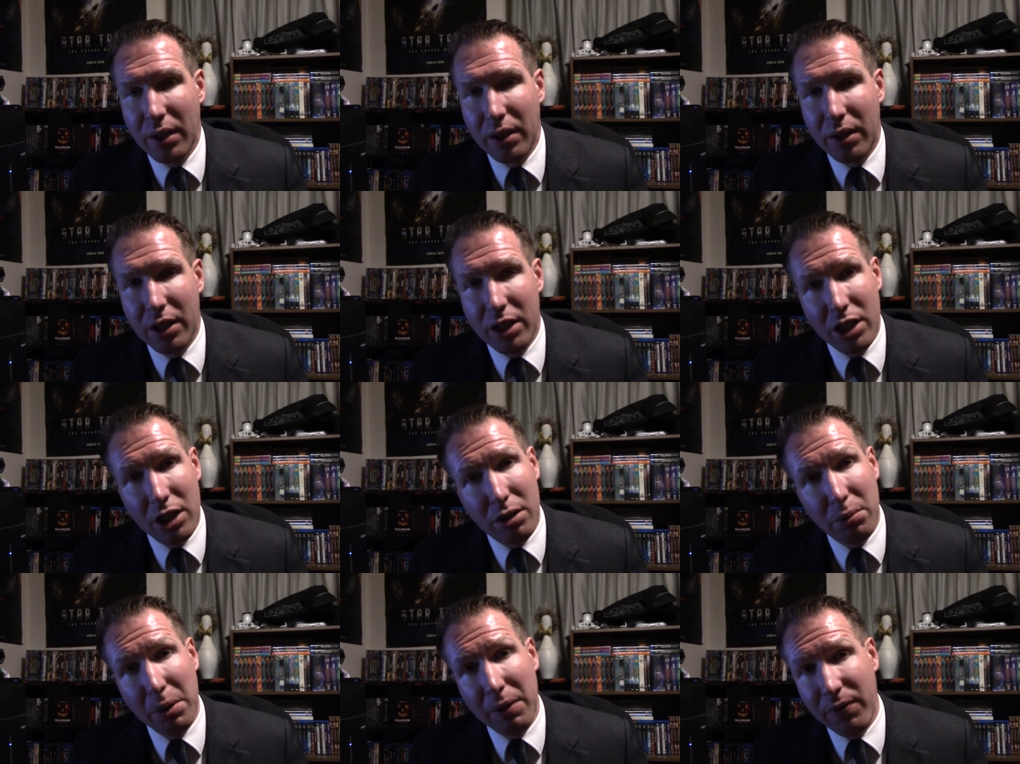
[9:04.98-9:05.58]
This
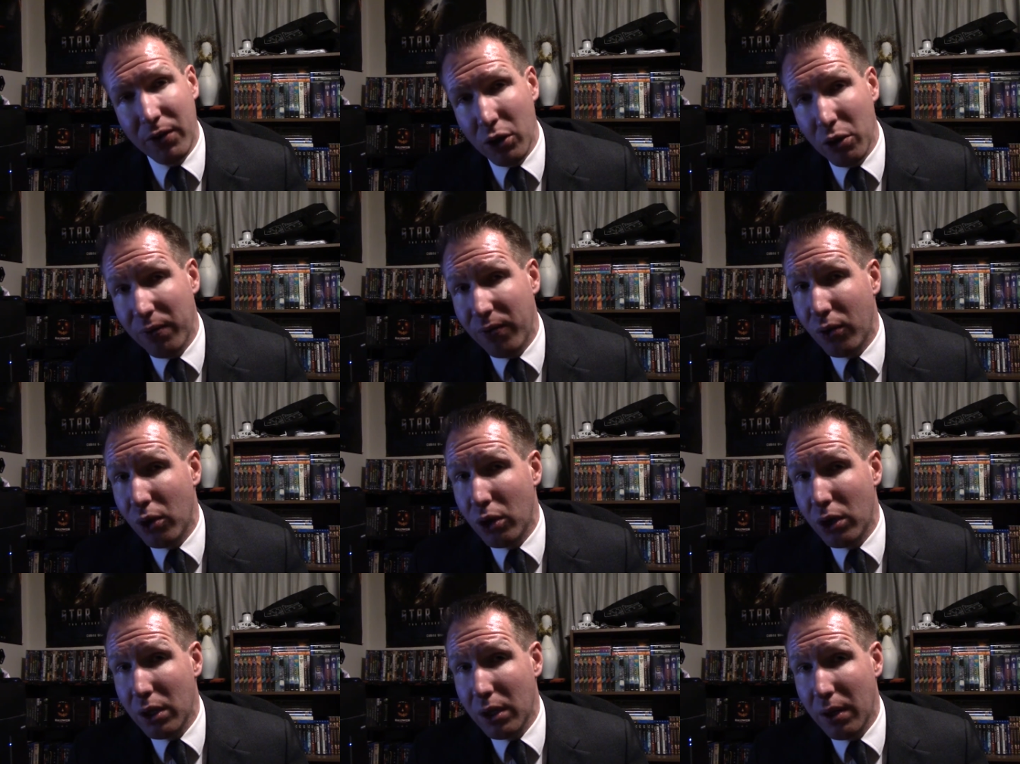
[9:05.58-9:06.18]
is a review
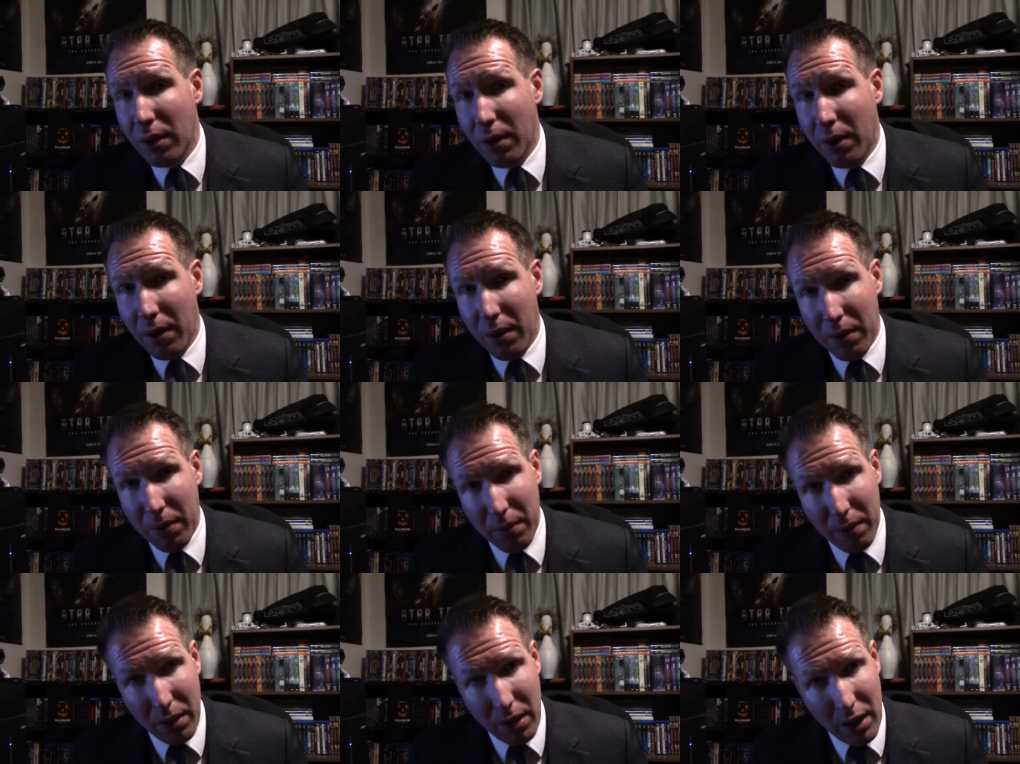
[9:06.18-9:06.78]
for
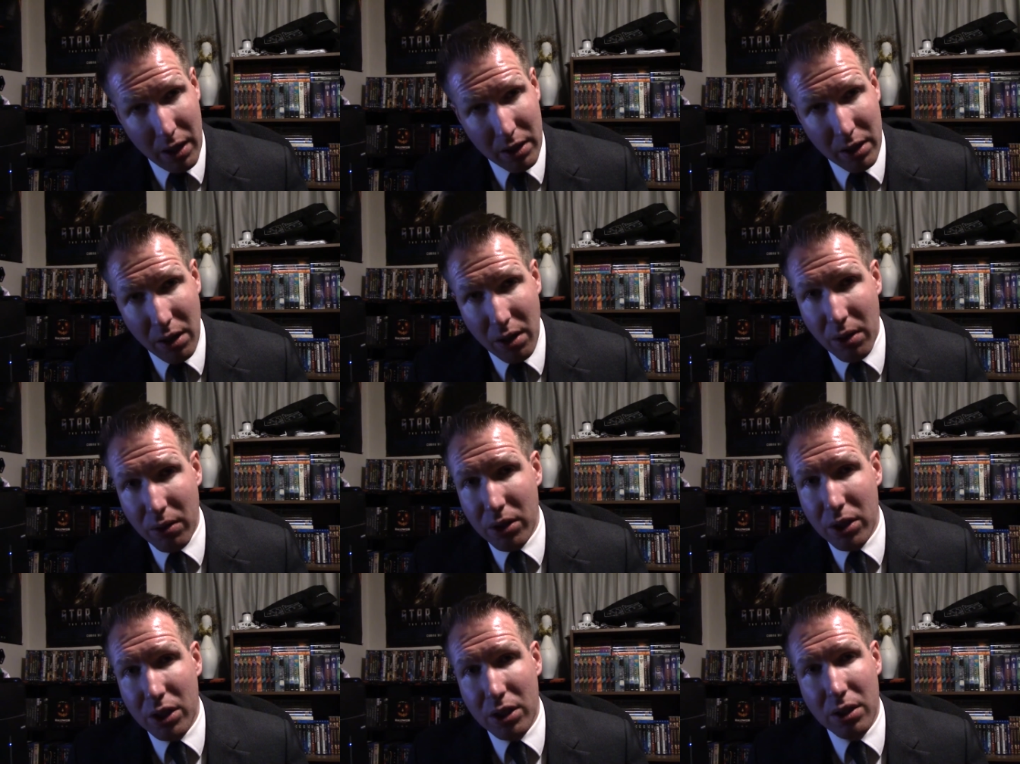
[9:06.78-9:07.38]

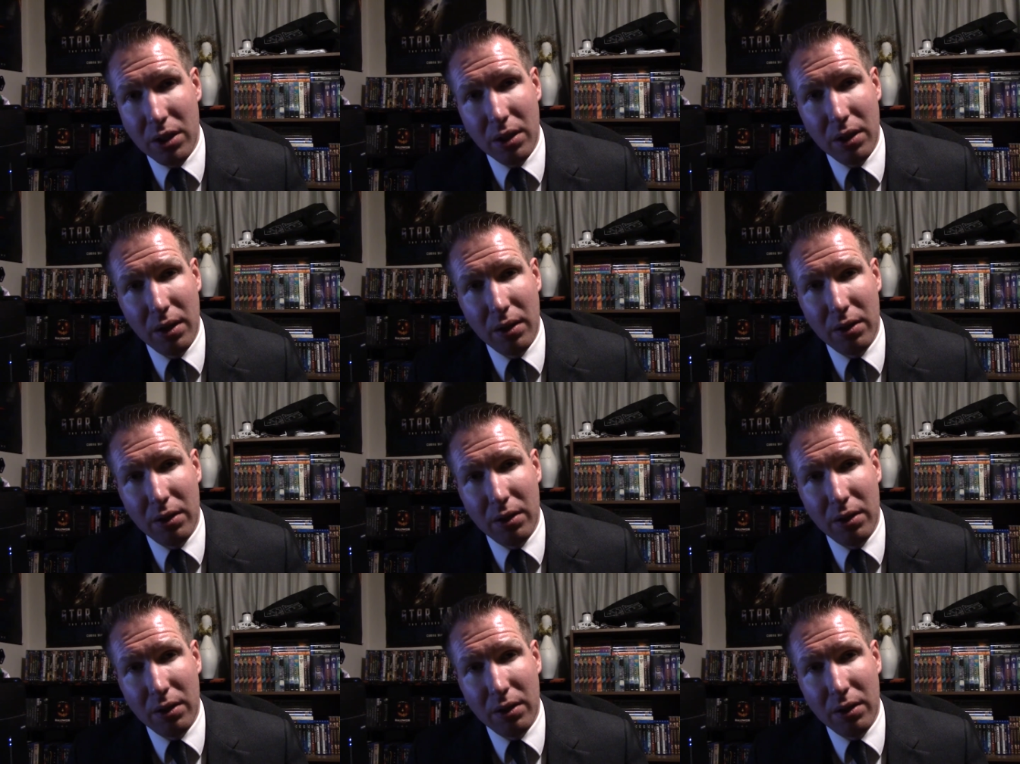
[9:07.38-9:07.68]
adults,